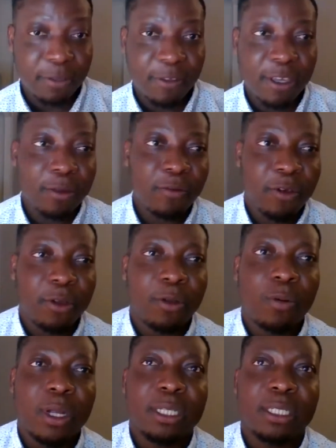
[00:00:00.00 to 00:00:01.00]
thank you for your
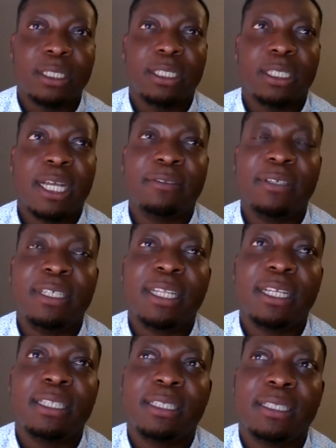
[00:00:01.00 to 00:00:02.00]
question. I think
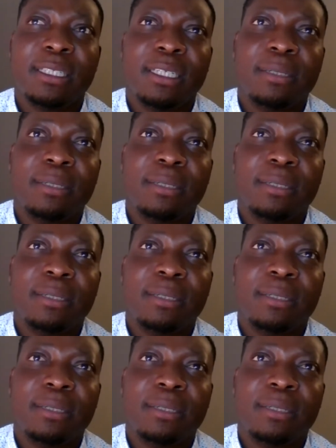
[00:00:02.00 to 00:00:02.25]
that